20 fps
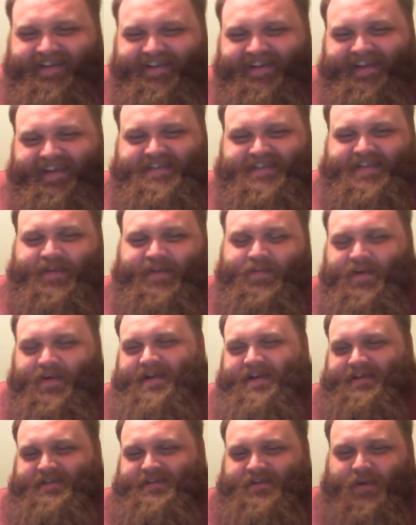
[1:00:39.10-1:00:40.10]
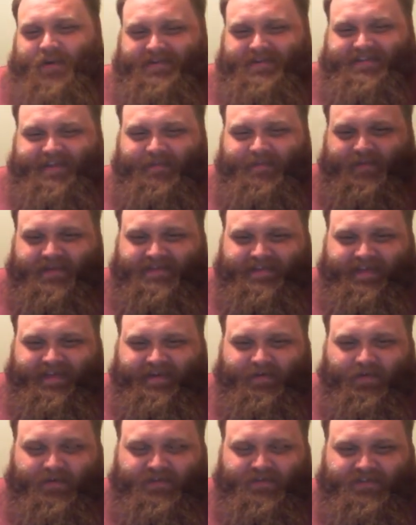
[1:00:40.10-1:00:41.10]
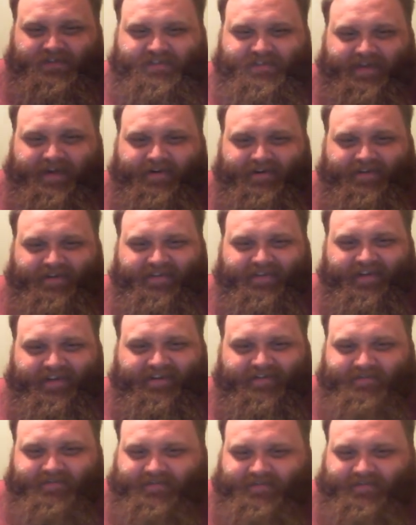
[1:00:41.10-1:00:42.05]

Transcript: I just don't want to endorse them because of that whole Jared thing.